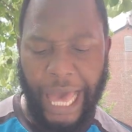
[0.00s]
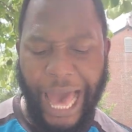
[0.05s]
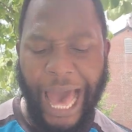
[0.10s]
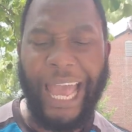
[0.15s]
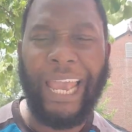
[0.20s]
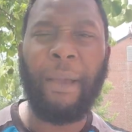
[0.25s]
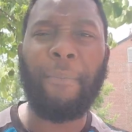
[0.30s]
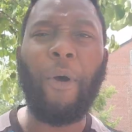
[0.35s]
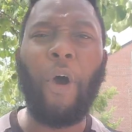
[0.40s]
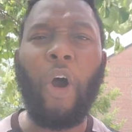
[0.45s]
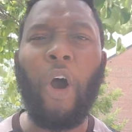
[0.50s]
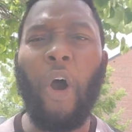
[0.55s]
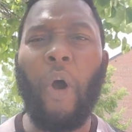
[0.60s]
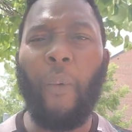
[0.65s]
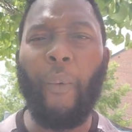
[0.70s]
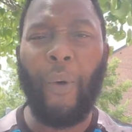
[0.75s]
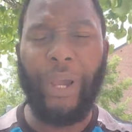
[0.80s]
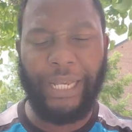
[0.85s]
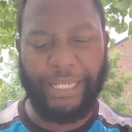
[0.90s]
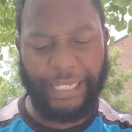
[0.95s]
I am
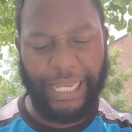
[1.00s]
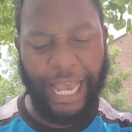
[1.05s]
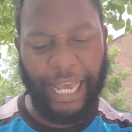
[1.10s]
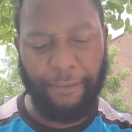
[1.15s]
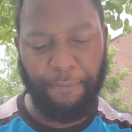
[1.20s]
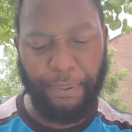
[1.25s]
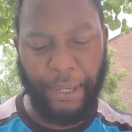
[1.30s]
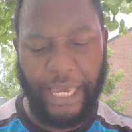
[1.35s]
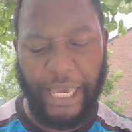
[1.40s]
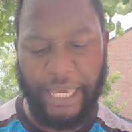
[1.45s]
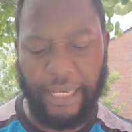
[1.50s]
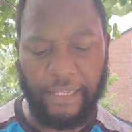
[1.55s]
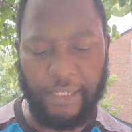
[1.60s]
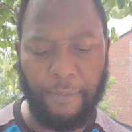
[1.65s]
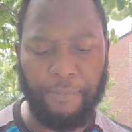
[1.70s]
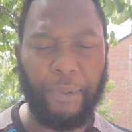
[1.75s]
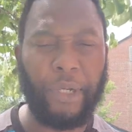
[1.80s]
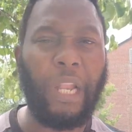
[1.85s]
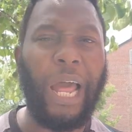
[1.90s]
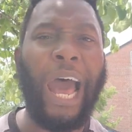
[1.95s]
always at peace,
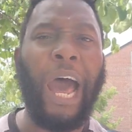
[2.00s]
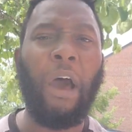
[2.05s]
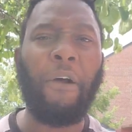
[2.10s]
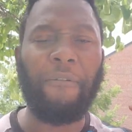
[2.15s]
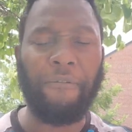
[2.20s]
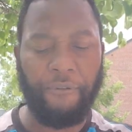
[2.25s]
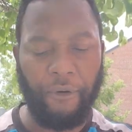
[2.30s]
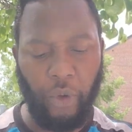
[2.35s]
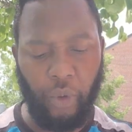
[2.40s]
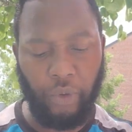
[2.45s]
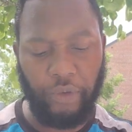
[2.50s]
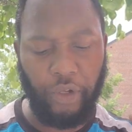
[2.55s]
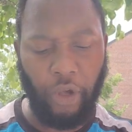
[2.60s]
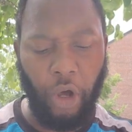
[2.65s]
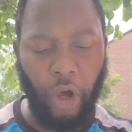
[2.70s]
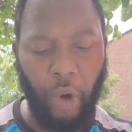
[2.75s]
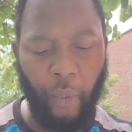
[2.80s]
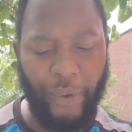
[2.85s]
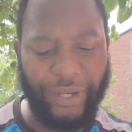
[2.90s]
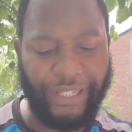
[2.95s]
but our foes
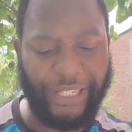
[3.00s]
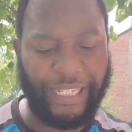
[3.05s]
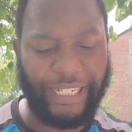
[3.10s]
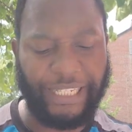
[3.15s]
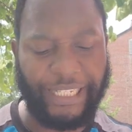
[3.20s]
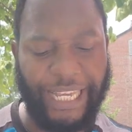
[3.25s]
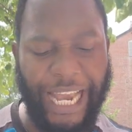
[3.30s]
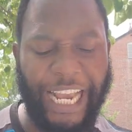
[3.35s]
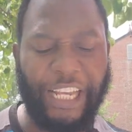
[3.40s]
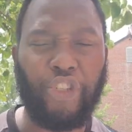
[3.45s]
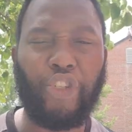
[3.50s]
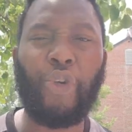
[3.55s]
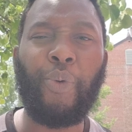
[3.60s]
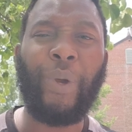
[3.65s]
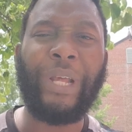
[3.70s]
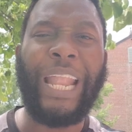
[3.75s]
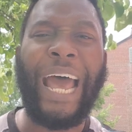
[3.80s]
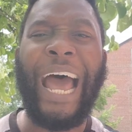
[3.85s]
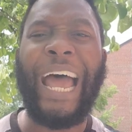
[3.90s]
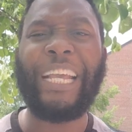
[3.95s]
always excite you
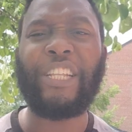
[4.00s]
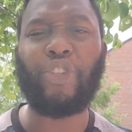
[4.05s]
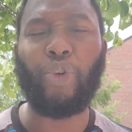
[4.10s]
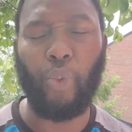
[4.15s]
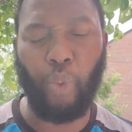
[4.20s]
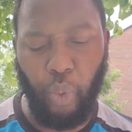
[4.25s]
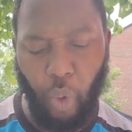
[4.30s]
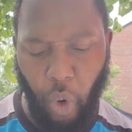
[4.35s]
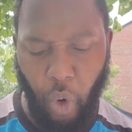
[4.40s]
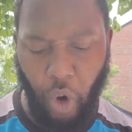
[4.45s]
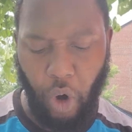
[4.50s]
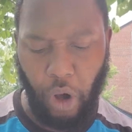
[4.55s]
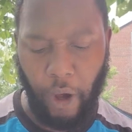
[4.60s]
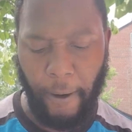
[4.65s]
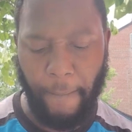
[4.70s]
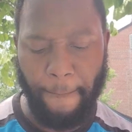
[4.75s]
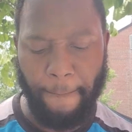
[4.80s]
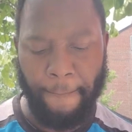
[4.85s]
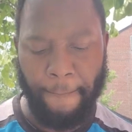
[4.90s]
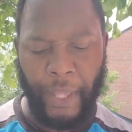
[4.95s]
and I to war.
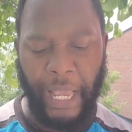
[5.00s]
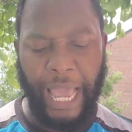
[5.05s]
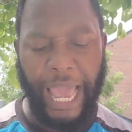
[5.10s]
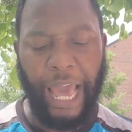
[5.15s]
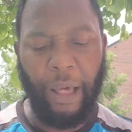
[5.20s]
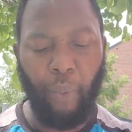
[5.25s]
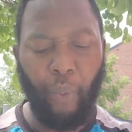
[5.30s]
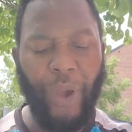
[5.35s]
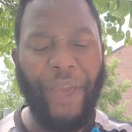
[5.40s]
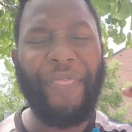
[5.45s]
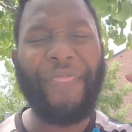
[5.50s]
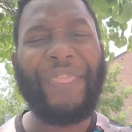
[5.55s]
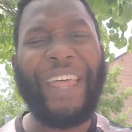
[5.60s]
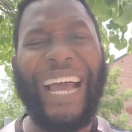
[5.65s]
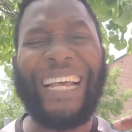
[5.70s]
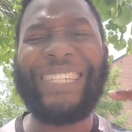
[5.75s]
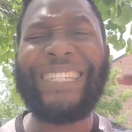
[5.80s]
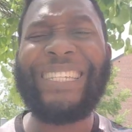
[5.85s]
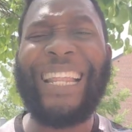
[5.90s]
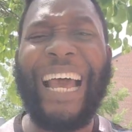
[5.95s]
And when
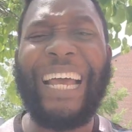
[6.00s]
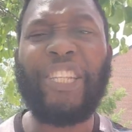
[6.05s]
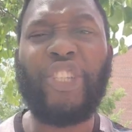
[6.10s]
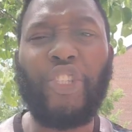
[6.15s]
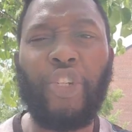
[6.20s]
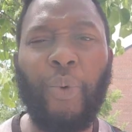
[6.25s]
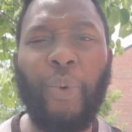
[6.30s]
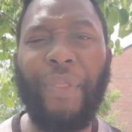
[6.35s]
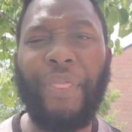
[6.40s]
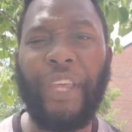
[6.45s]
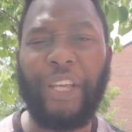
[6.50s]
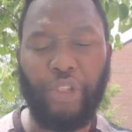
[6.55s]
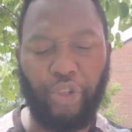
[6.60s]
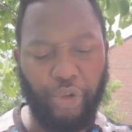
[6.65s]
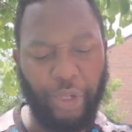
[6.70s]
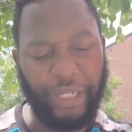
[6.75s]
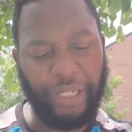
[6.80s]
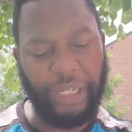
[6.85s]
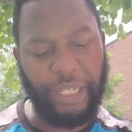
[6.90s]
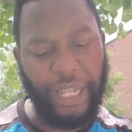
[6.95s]
that's not doing their
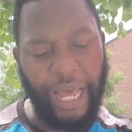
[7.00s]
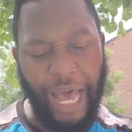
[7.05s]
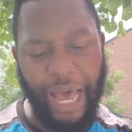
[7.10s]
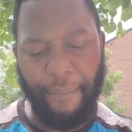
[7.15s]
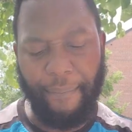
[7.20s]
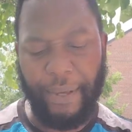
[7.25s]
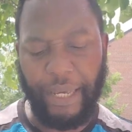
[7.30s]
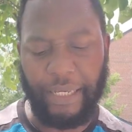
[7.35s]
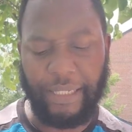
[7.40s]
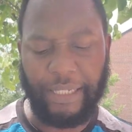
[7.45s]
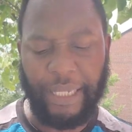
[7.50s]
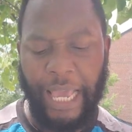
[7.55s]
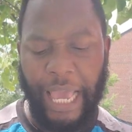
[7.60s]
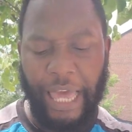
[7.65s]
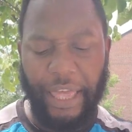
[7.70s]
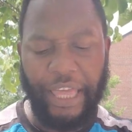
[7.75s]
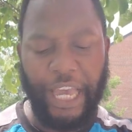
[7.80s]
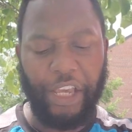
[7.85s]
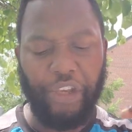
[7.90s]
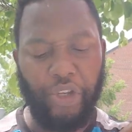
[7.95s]
trickonomics,
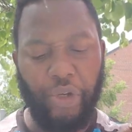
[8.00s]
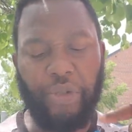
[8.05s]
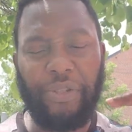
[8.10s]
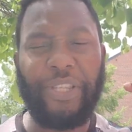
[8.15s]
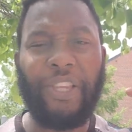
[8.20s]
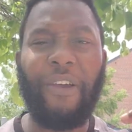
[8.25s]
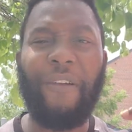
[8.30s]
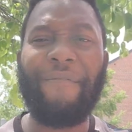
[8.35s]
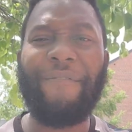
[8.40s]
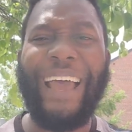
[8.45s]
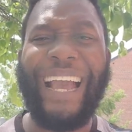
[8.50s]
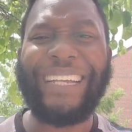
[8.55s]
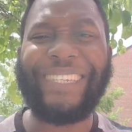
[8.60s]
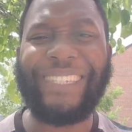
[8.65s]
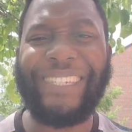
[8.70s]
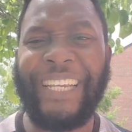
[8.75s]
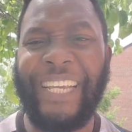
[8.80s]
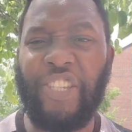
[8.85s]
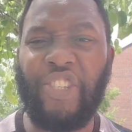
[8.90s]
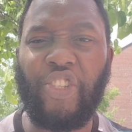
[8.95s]
they use their
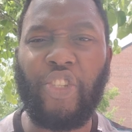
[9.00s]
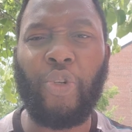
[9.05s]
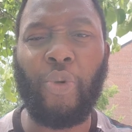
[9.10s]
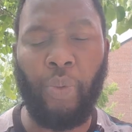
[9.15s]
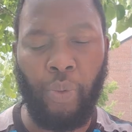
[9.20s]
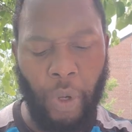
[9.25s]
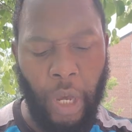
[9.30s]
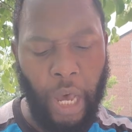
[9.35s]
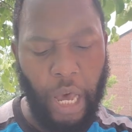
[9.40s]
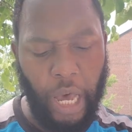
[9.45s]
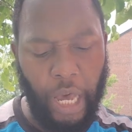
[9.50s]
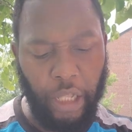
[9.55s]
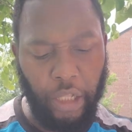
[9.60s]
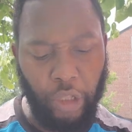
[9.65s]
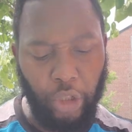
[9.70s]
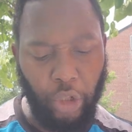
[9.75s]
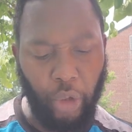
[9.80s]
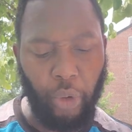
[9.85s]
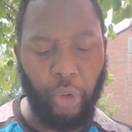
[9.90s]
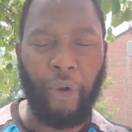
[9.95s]
vaccines to
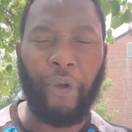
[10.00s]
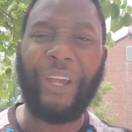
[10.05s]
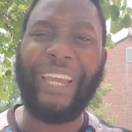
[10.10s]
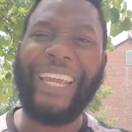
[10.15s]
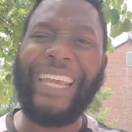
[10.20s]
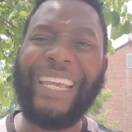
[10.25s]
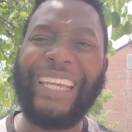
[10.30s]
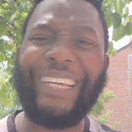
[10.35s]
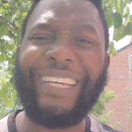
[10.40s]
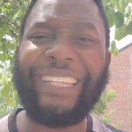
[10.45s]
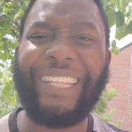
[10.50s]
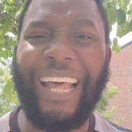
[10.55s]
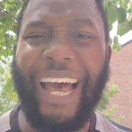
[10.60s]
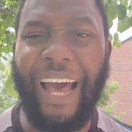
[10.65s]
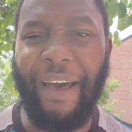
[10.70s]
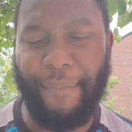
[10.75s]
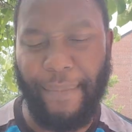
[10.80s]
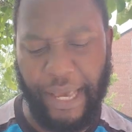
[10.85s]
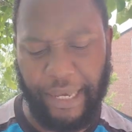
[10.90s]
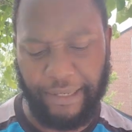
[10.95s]
allure
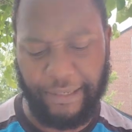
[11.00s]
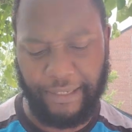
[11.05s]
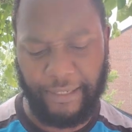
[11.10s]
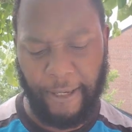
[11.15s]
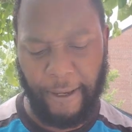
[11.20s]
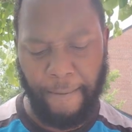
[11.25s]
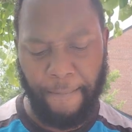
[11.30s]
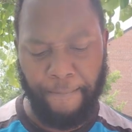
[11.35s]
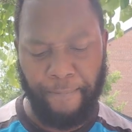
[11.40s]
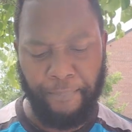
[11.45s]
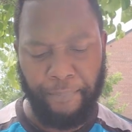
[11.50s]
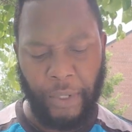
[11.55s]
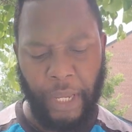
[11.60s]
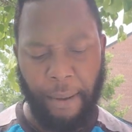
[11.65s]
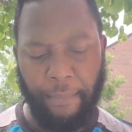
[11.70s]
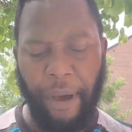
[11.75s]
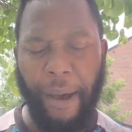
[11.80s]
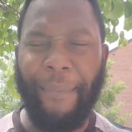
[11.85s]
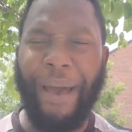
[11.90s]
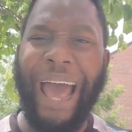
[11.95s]
economics.
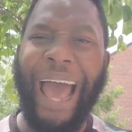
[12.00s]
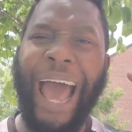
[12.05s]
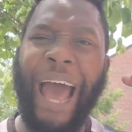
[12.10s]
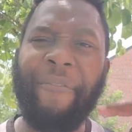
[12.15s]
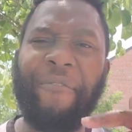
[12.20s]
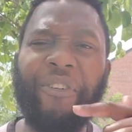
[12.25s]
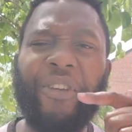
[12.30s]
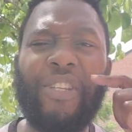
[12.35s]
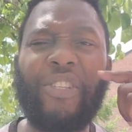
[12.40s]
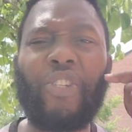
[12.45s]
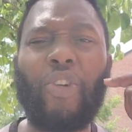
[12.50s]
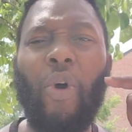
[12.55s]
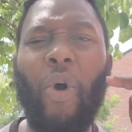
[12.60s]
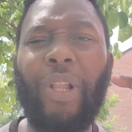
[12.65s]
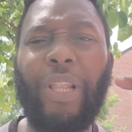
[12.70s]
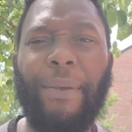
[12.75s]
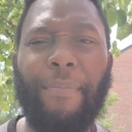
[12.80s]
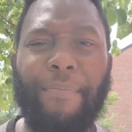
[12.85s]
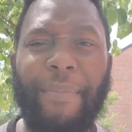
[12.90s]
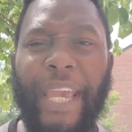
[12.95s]
Mama Africa is
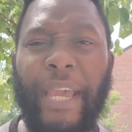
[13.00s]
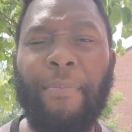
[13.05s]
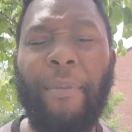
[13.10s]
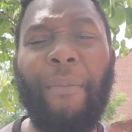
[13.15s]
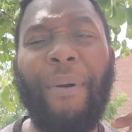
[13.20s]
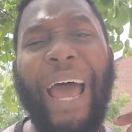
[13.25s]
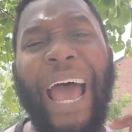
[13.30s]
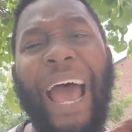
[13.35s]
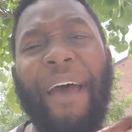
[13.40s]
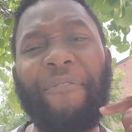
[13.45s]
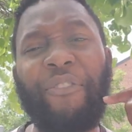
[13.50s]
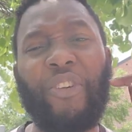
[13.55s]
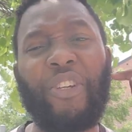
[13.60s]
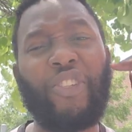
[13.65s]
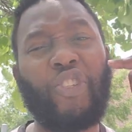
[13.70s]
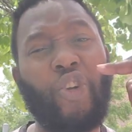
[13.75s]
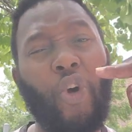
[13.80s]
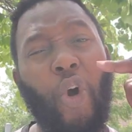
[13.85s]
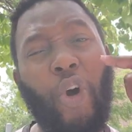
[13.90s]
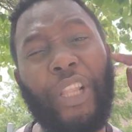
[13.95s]
calling me. Mama Africa
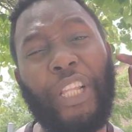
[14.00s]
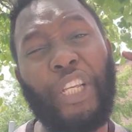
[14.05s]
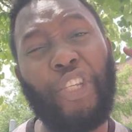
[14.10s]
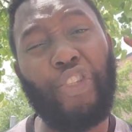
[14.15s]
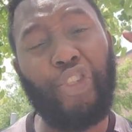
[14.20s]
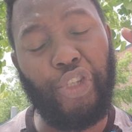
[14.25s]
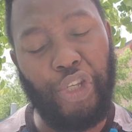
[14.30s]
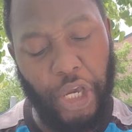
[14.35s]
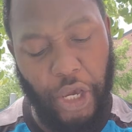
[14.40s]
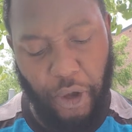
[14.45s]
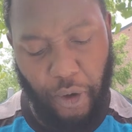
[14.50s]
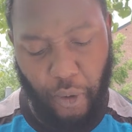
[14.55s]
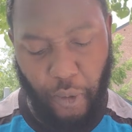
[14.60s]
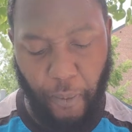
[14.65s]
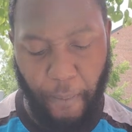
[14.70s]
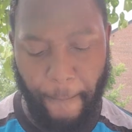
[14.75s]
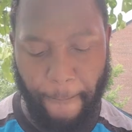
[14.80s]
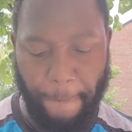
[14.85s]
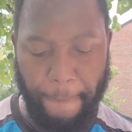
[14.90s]
is calling you.